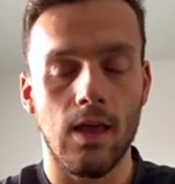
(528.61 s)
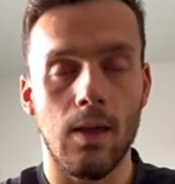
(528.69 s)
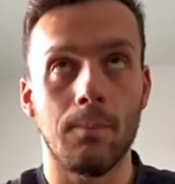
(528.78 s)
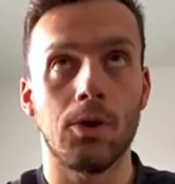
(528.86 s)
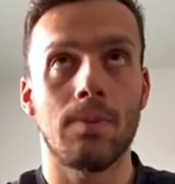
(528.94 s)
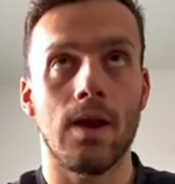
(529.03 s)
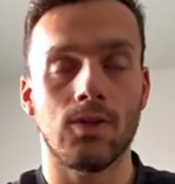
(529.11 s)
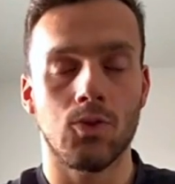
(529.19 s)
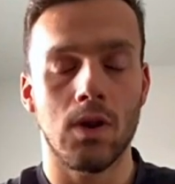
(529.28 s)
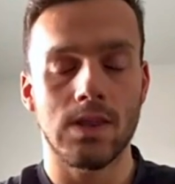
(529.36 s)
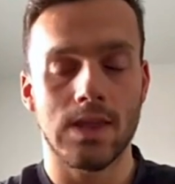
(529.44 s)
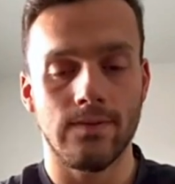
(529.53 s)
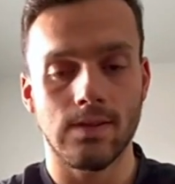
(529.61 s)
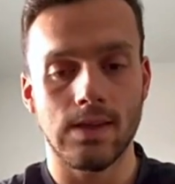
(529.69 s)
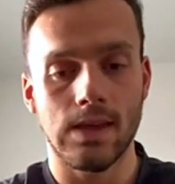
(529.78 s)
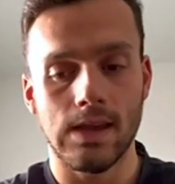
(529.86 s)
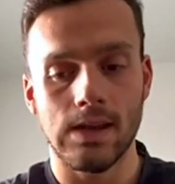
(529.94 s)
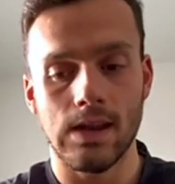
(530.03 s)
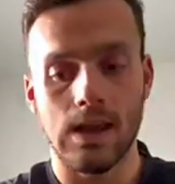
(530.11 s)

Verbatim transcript: Budapest 2017.